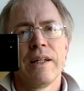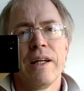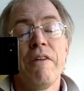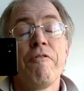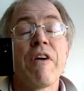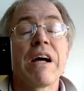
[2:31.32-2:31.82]

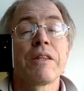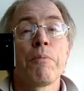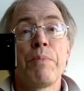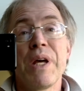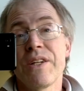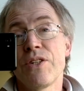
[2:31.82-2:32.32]
In fact, the
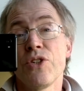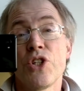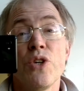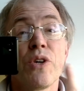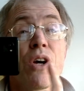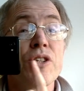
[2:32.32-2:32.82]
Pixel
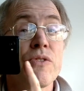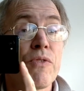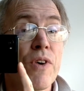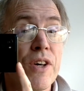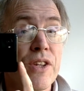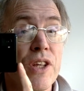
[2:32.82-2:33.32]
2 goes
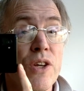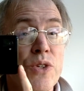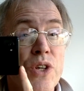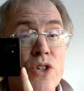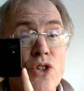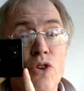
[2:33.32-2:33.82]
further,
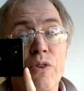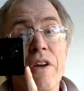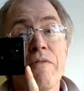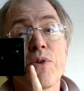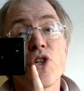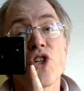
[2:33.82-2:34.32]
using a degree
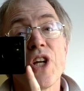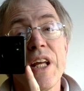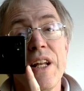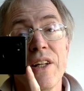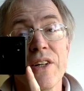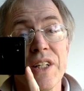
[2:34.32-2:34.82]
of
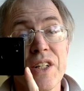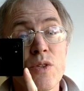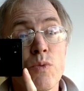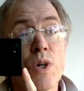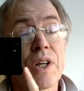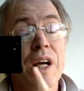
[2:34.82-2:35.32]
machine learning to
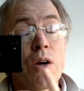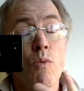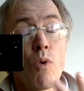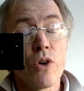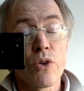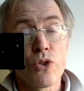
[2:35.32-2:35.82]
work out
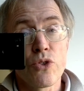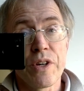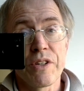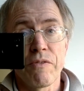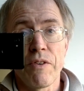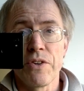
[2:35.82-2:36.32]
what you're
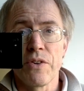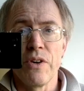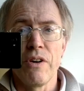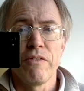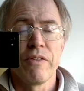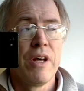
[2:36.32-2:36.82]
trying to
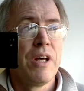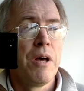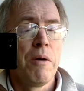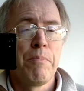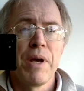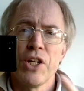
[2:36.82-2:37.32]
photograph,
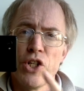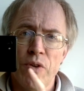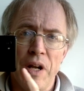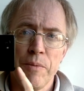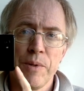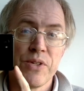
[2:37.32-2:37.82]
picture
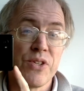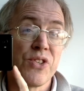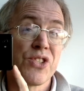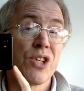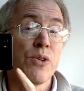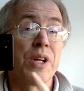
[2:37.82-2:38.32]
elements and
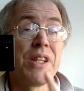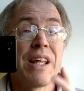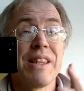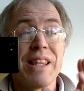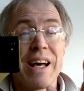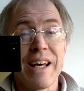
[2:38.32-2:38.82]
so on, and
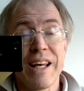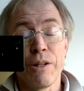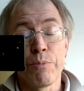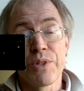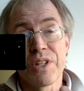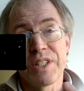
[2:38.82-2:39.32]
then that
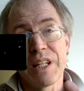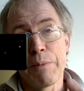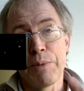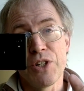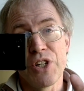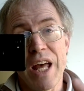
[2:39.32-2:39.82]
helps
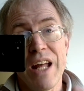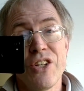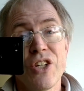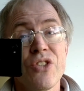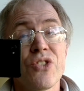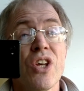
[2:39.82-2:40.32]
establish
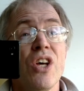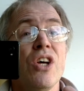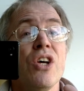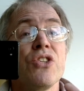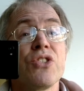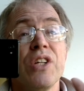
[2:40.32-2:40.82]
edges,
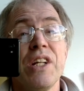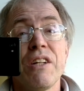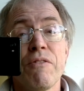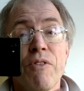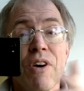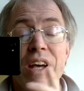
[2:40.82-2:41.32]

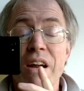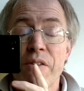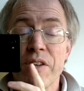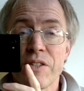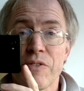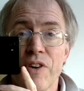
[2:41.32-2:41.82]
solidify
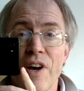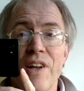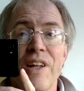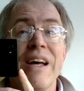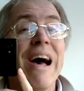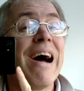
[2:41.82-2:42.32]
areas of
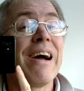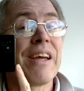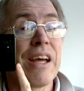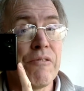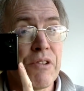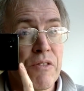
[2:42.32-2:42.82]
color and
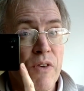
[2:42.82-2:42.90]
get rid of